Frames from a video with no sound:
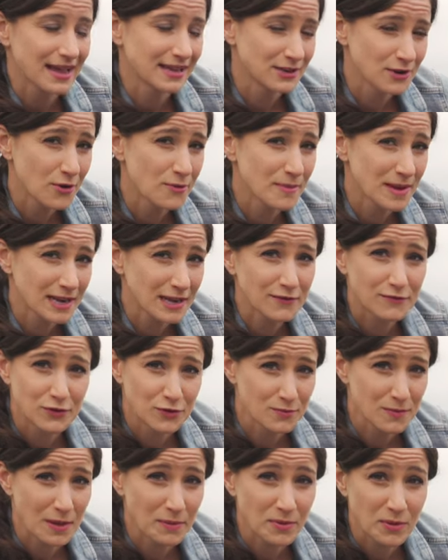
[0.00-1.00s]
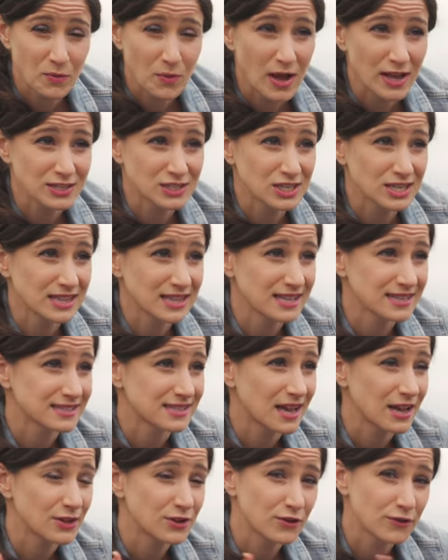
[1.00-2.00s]
I know many of you may be watching
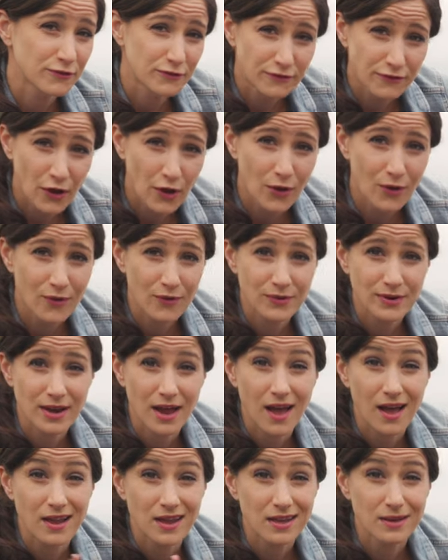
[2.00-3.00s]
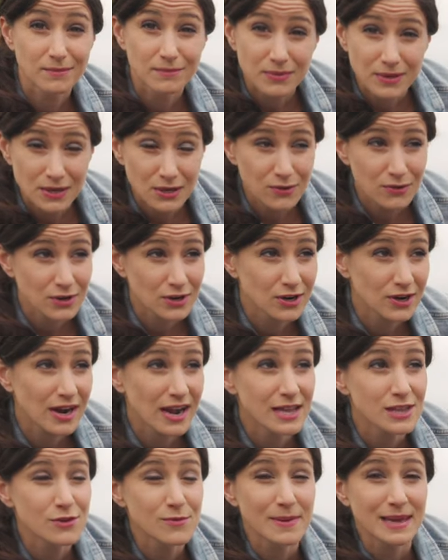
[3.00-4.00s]
this on your phone, a computer,
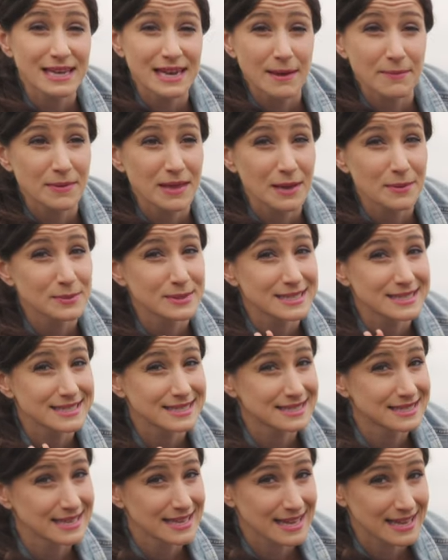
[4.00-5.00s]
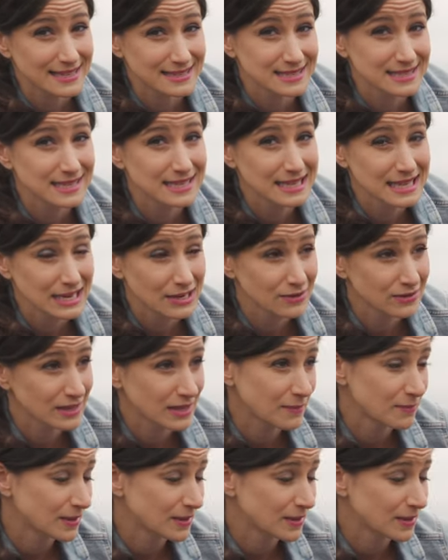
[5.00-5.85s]
and you may not be able to see as clearly,